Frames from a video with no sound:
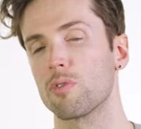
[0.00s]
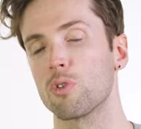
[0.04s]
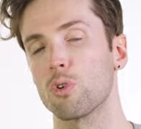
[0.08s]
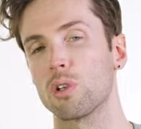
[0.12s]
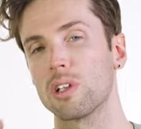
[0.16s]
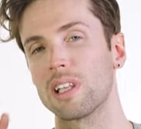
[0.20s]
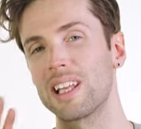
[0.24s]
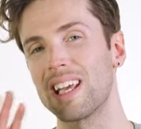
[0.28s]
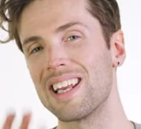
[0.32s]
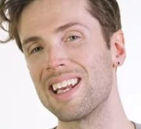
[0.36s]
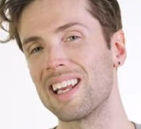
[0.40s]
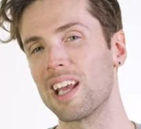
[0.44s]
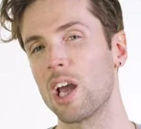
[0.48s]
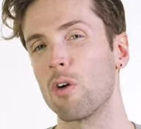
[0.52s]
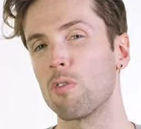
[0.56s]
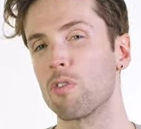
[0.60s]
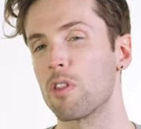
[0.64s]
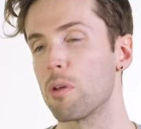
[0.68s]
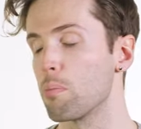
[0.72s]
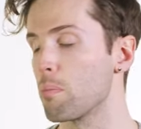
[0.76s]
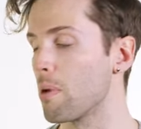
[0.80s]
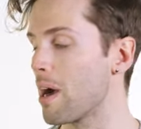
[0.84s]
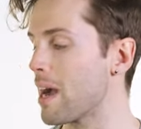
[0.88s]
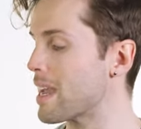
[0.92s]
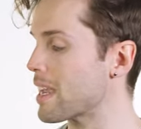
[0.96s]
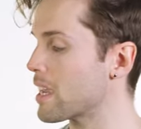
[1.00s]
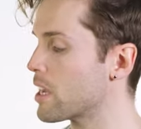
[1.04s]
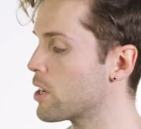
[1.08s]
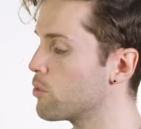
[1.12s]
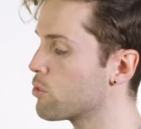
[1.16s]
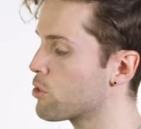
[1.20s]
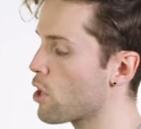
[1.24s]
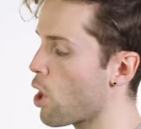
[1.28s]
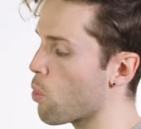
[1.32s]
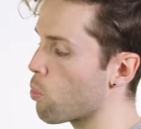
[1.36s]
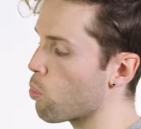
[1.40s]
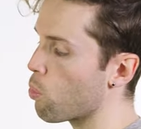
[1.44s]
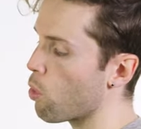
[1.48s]
if you're leaning over the bike, you
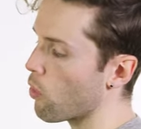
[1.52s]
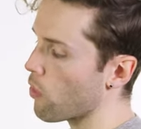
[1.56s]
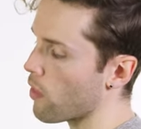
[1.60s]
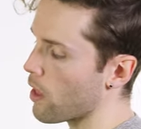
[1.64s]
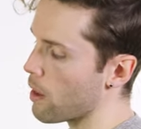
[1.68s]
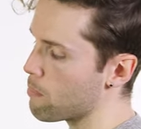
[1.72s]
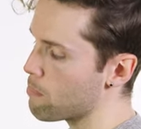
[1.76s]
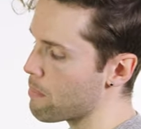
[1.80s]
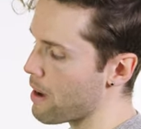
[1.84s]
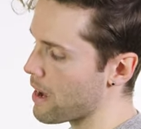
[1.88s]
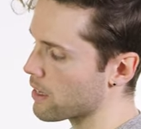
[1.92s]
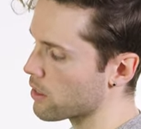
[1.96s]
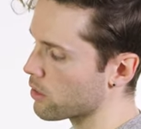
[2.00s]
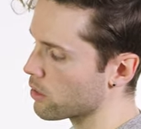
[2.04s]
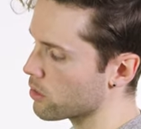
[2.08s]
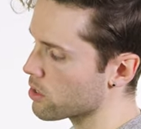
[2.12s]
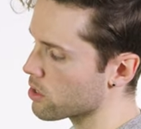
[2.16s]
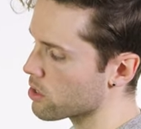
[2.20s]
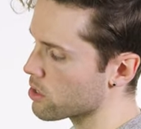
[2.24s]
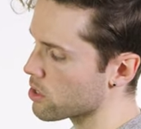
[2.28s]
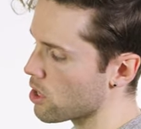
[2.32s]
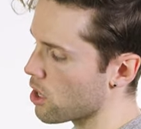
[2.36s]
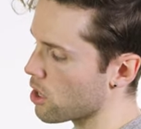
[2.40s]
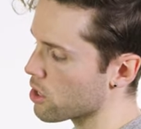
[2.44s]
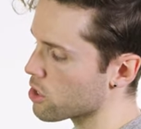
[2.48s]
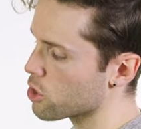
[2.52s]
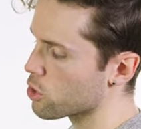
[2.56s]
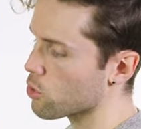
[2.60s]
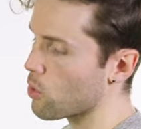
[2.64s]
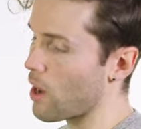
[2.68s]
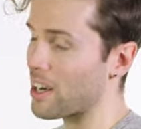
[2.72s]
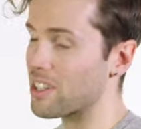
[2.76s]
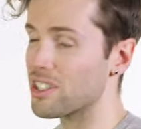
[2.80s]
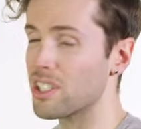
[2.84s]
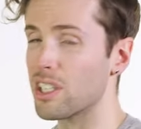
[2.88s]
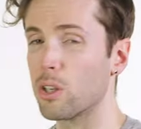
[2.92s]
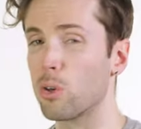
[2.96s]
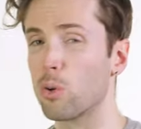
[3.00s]
don't want that metal to start
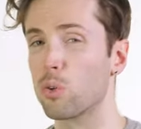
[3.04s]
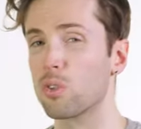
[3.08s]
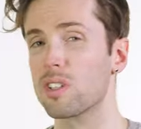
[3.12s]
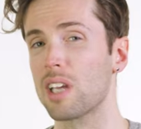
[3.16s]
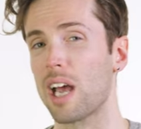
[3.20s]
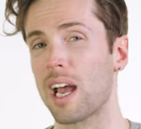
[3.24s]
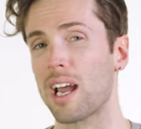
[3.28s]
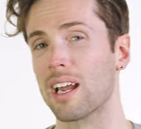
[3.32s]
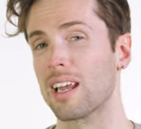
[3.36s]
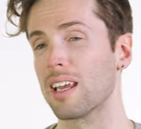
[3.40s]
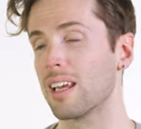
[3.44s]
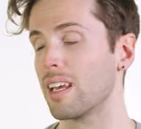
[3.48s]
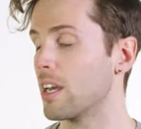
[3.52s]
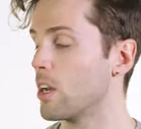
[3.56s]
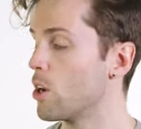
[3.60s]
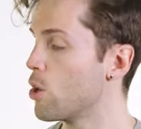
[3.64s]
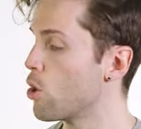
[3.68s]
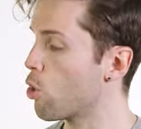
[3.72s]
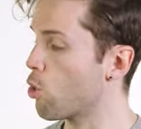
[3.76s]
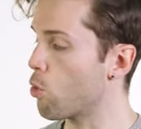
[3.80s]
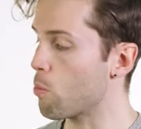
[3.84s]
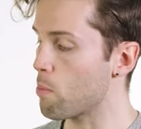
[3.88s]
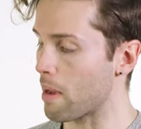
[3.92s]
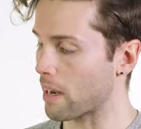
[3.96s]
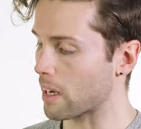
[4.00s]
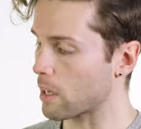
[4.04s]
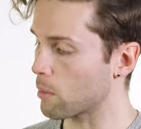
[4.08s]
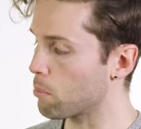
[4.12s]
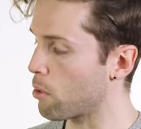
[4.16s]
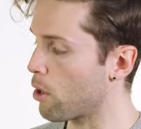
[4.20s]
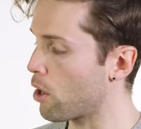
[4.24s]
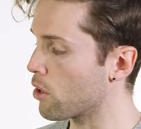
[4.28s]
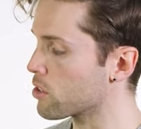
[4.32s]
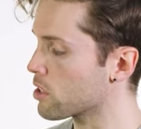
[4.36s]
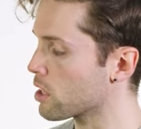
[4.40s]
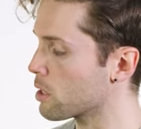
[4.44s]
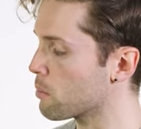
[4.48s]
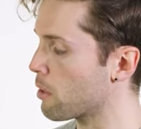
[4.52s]
scratching your tank or metal
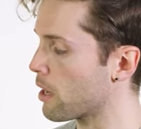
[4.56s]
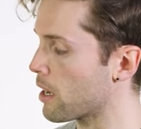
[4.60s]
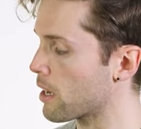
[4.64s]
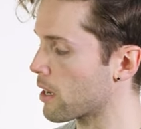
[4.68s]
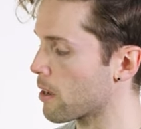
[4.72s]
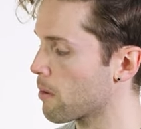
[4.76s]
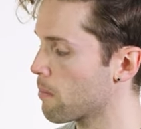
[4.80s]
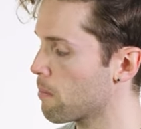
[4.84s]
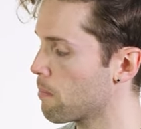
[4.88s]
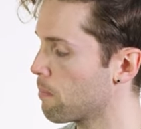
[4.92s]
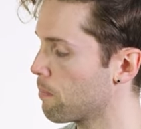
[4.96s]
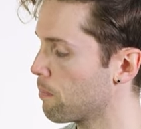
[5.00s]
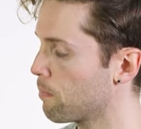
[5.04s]
parts on the bike.